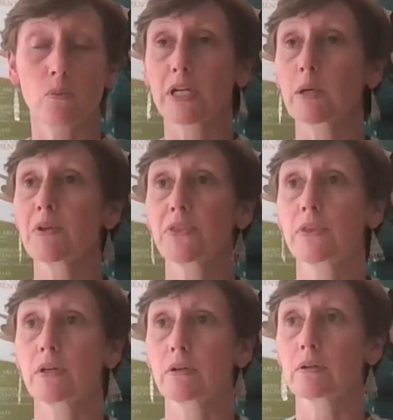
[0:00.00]
working with
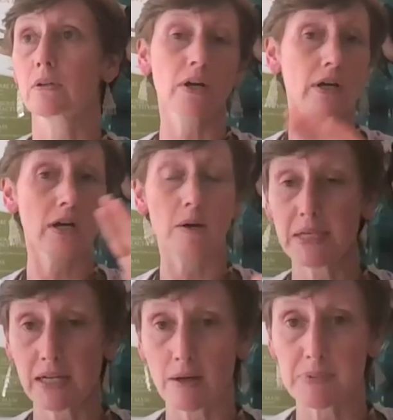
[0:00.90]
the current
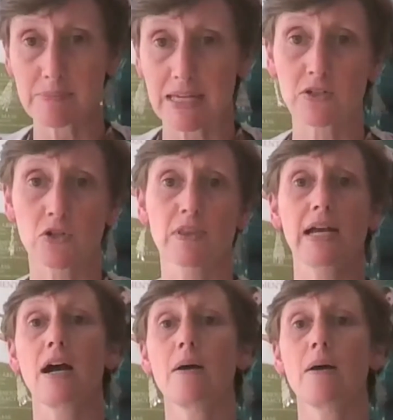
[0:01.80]
company manager, they
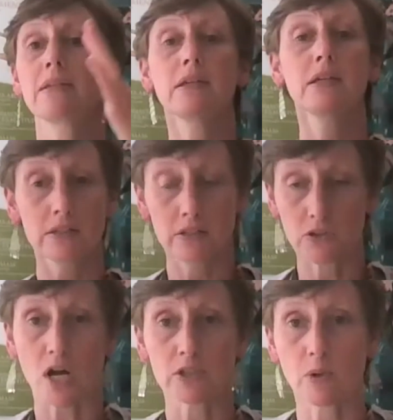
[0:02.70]
come in to
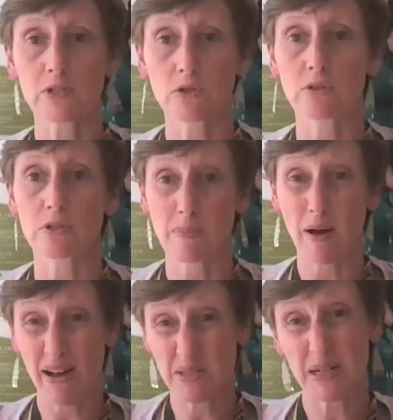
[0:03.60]
talk to our students
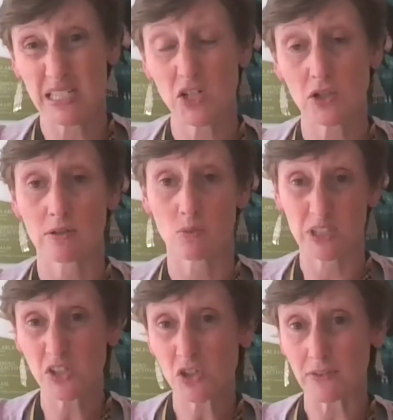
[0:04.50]
about expectations, what
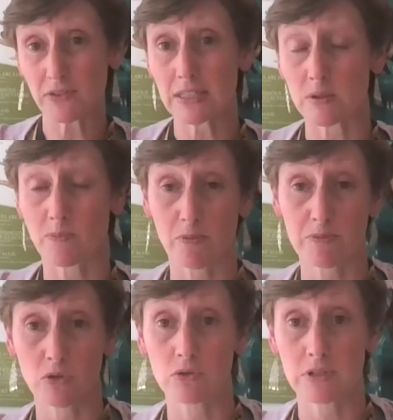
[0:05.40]
the shift is from
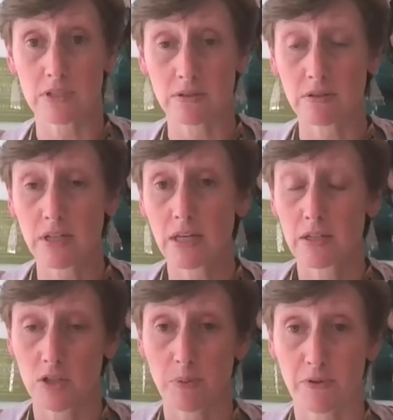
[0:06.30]
student
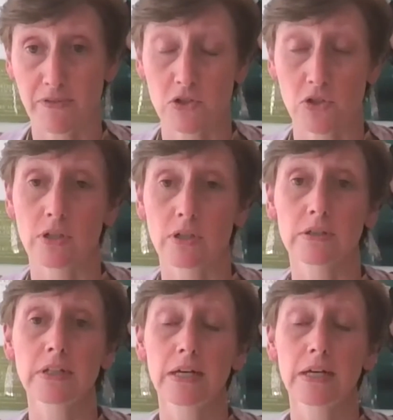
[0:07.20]
to professional.